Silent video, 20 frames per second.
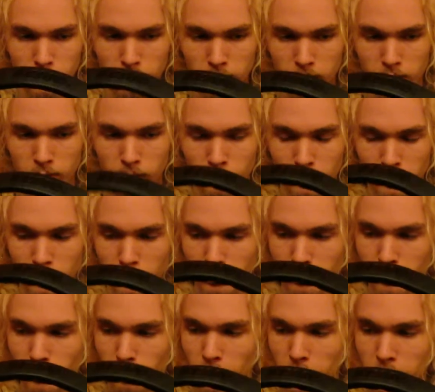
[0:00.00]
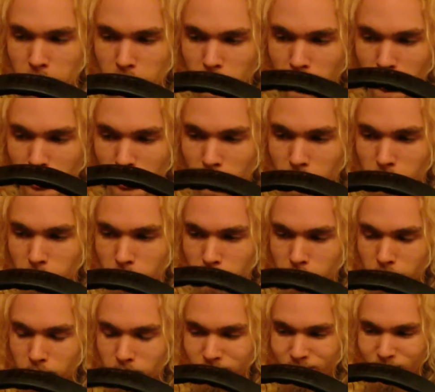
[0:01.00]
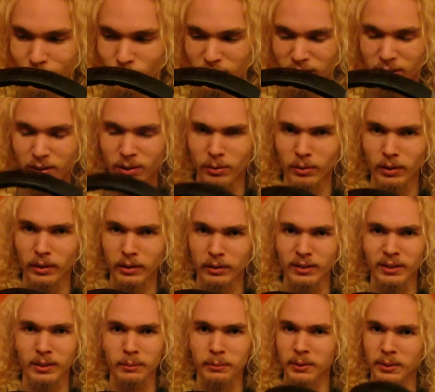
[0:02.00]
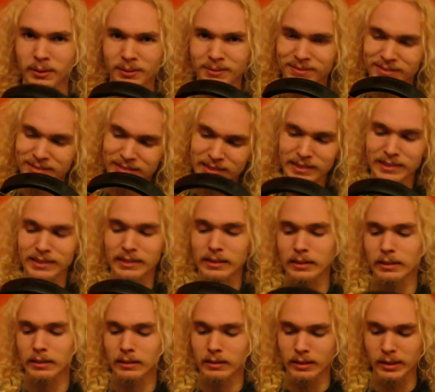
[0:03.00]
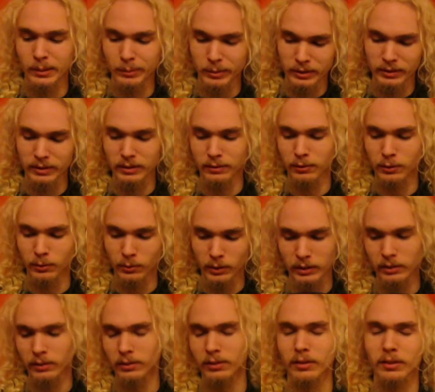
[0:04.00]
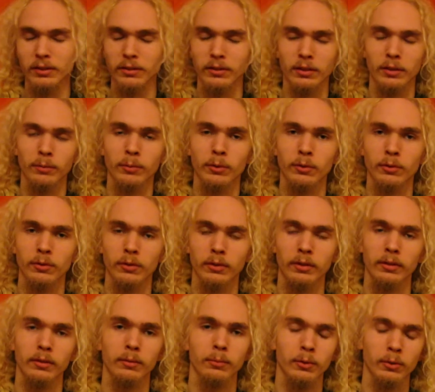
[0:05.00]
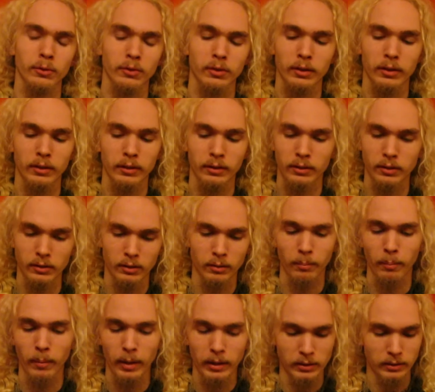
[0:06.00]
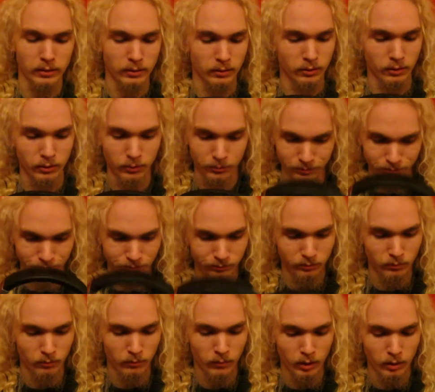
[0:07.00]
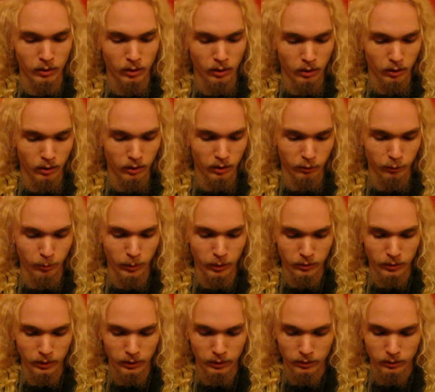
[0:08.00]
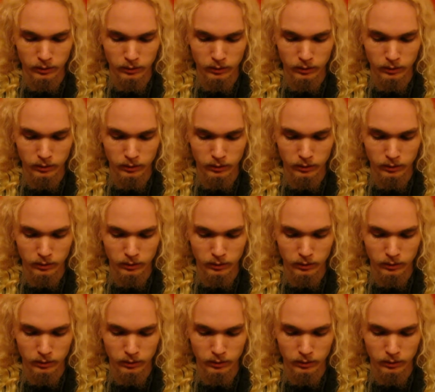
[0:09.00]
is a result of the plastic, and I really don't like that. But I mean, if you wear it and you're listening to music, it doesn't matter. So enough about that.